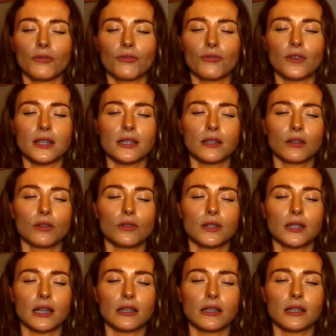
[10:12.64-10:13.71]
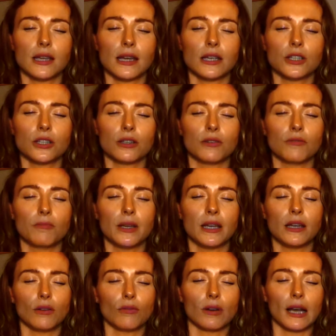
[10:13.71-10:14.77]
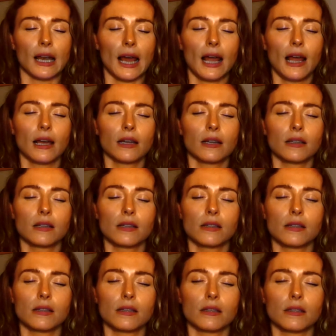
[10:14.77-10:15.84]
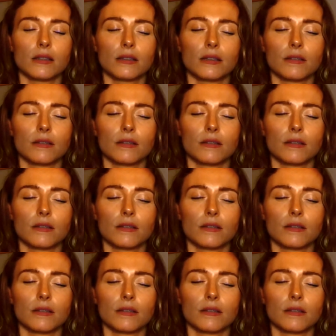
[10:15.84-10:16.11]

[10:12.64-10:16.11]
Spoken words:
physical sensation of being relaxed.